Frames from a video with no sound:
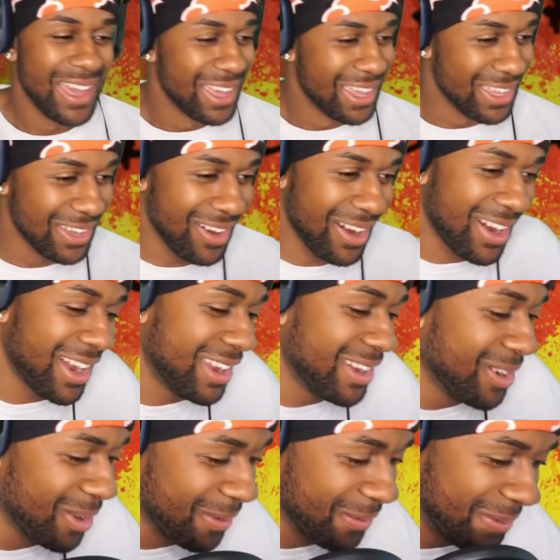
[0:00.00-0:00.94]
you already
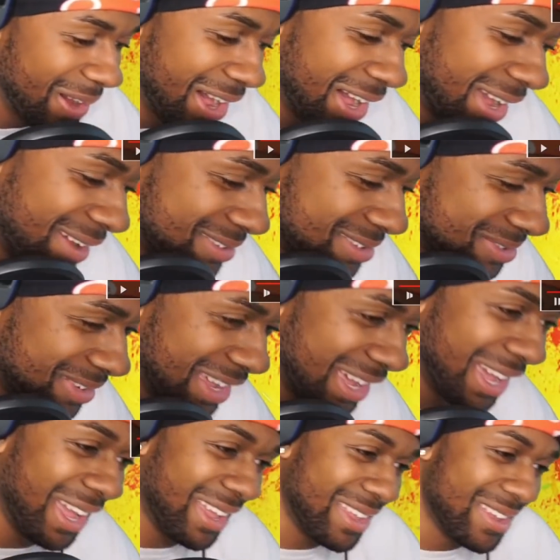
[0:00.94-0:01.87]
know the vibes,
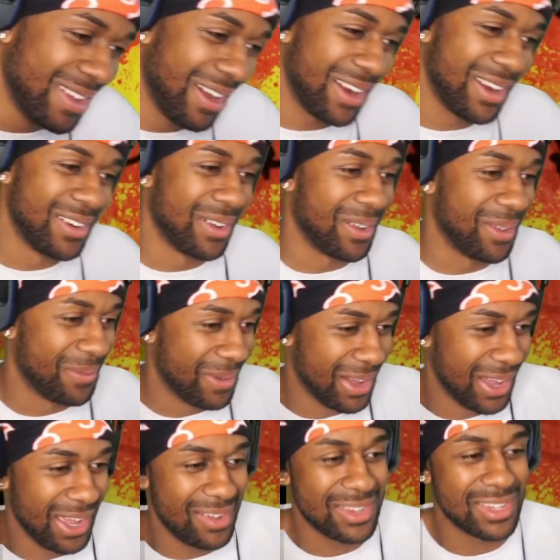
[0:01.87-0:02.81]
man. You already know the
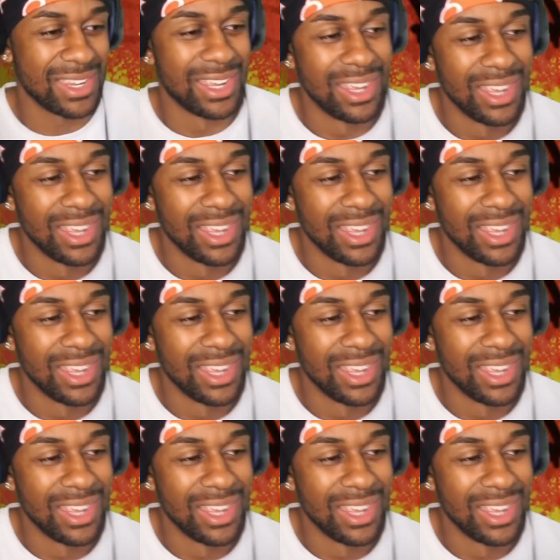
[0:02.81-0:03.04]
vibes.